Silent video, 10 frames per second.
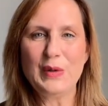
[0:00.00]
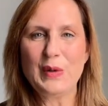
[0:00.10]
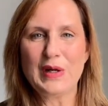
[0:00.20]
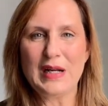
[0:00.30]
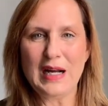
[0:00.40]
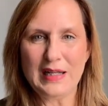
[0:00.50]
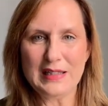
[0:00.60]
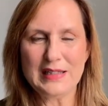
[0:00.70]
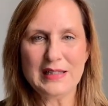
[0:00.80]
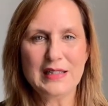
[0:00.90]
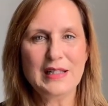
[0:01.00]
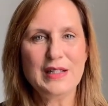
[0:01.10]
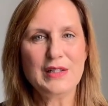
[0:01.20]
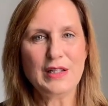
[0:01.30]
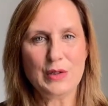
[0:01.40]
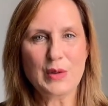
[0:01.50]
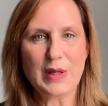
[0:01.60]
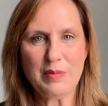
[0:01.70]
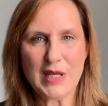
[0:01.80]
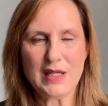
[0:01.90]
or kind that you
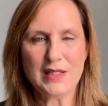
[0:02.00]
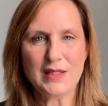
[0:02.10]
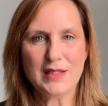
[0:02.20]
can be.